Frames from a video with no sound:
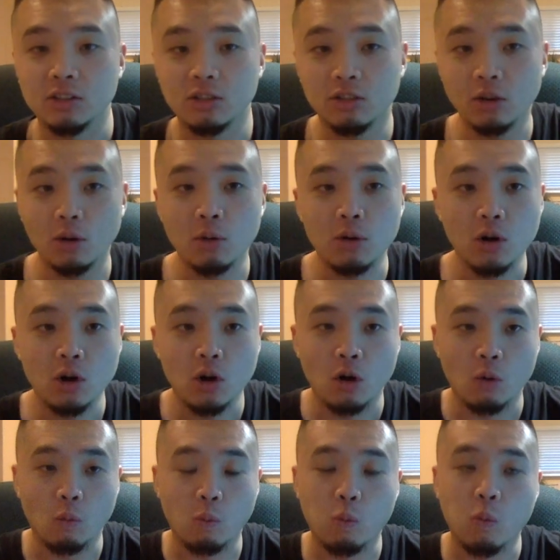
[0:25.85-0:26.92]
So
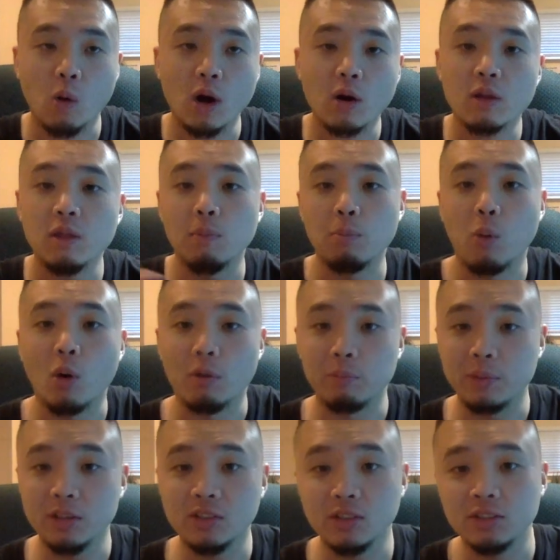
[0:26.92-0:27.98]
what are the important
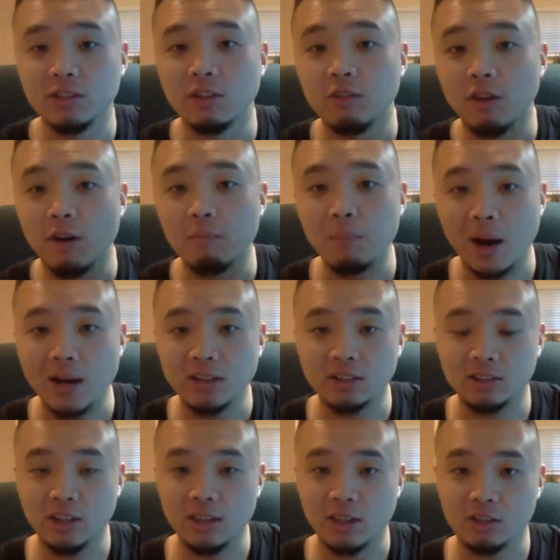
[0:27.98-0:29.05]
pieces of a
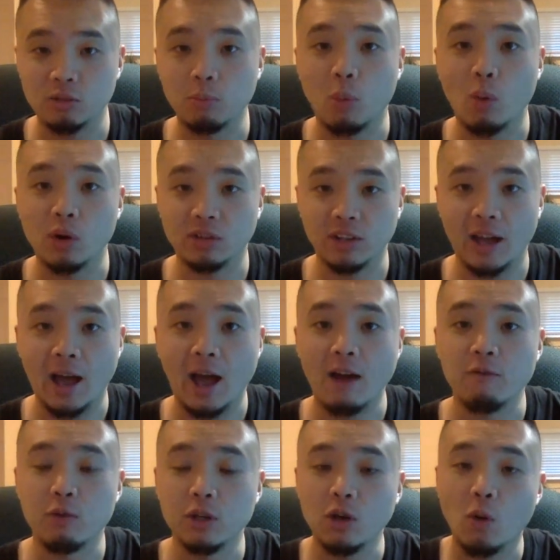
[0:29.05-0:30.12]
mindset that's important to
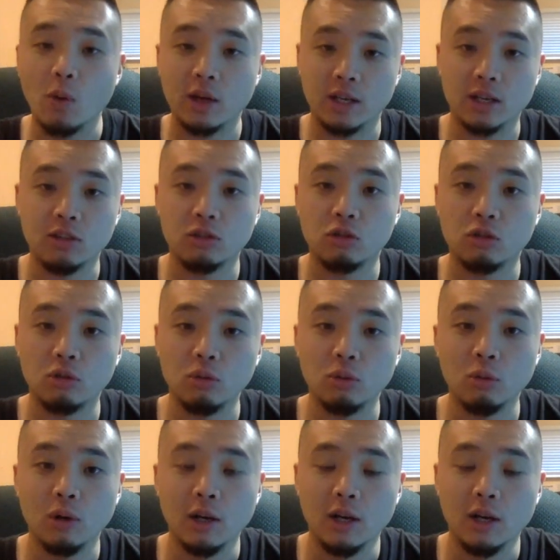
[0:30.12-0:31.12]
have when going into